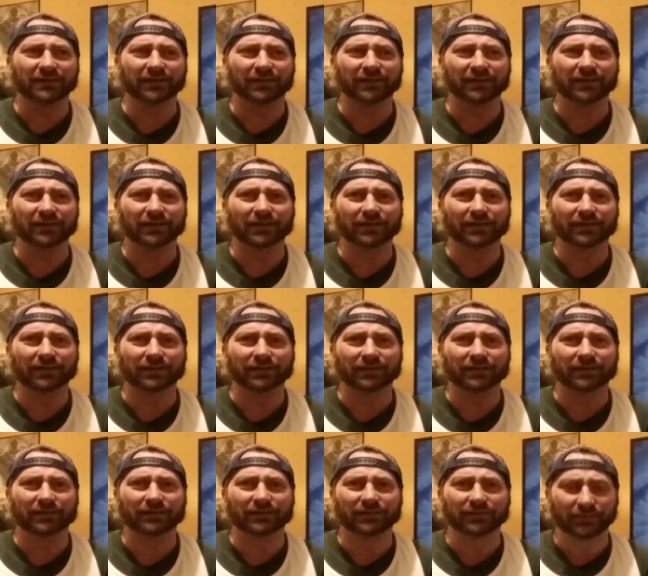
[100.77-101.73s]
I think
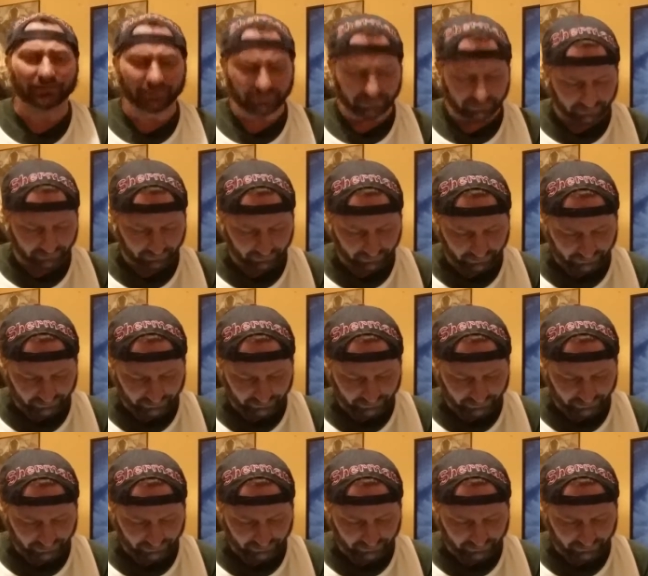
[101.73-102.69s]
uh, that
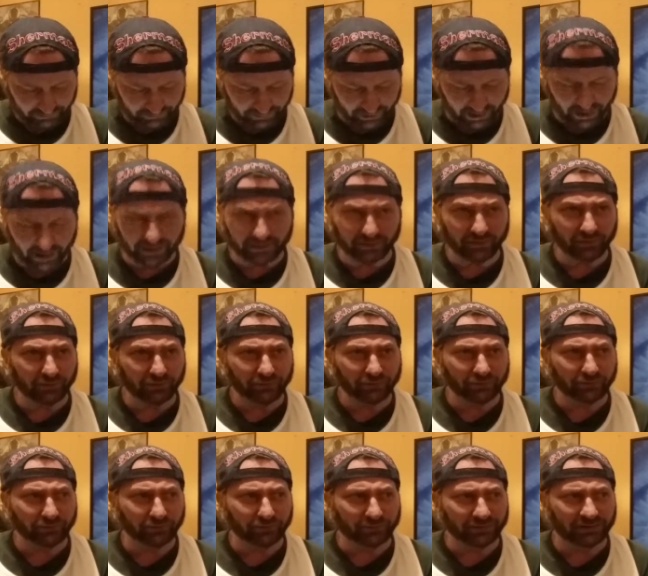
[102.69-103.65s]
uh,
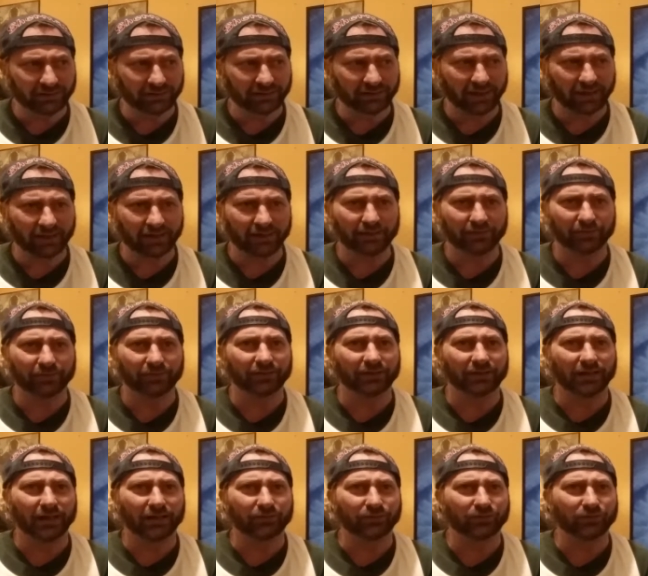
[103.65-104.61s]
Daniel was in that Here
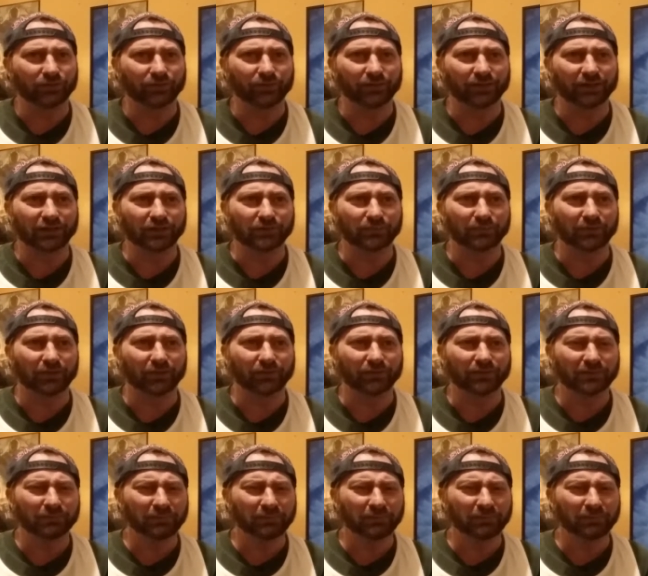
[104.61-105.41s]
and Now show on HBO.